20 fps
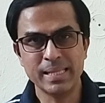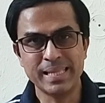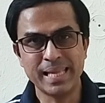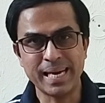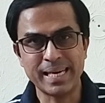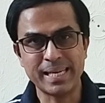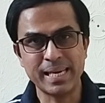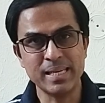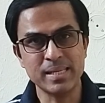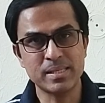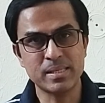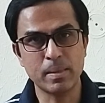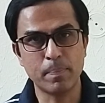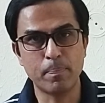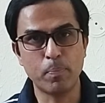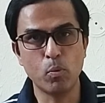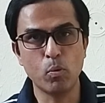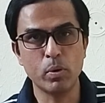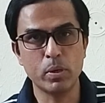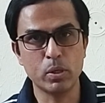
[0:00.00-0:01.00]
that can
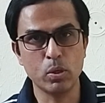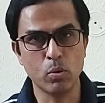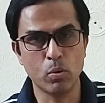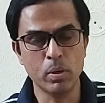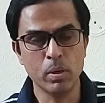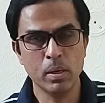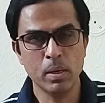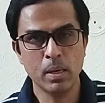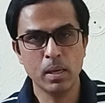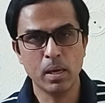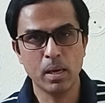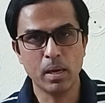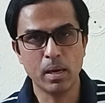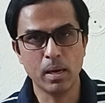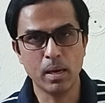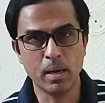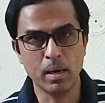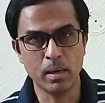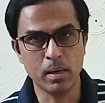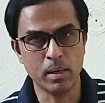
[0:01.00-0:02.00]
support your
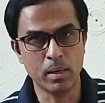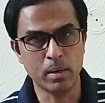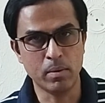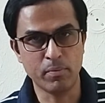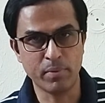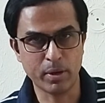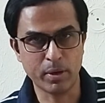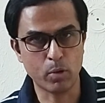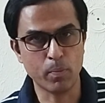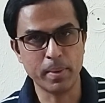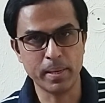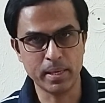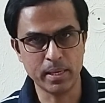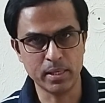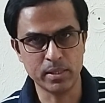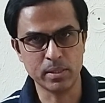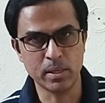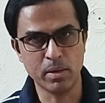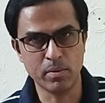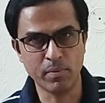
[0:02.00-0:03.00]

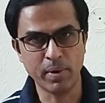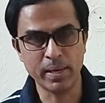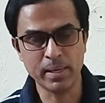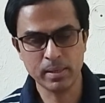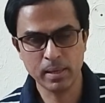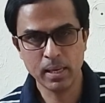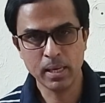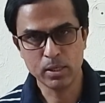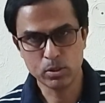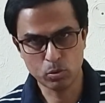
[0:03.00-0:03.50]
recommendation, right?